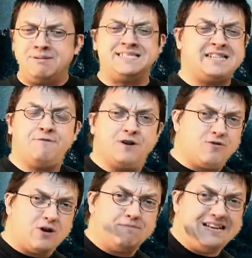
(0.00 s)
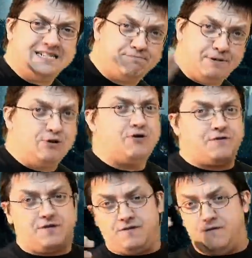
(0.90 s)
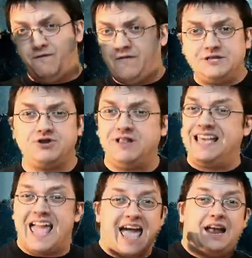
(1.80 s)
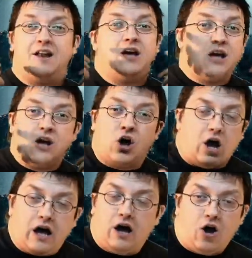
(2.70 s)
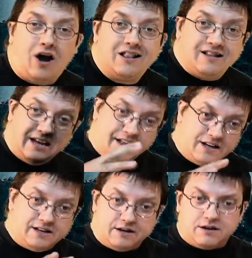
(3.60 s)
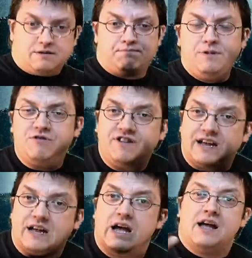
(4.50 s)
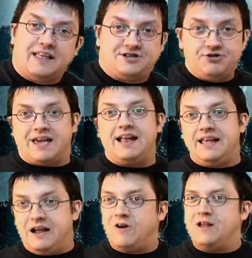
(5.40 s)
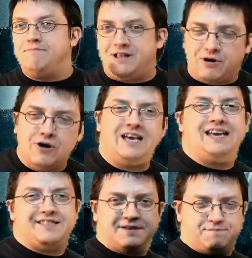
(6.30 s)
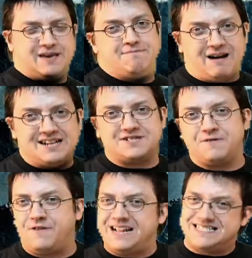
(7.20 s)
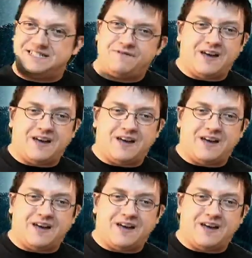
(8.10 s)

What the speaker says: Pacific Rim is beautiful visually and Audely, the music that you can hear in between the big monster fights is